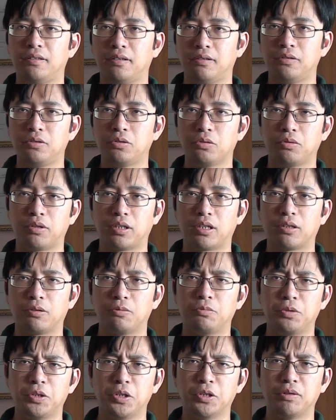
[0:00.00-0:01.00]
you're
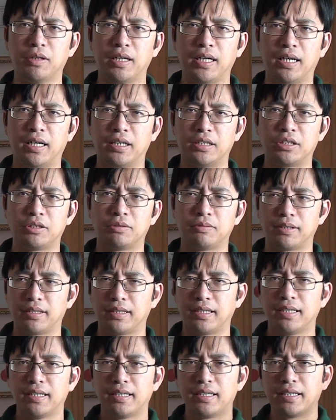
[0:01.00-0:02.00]
doing real archery.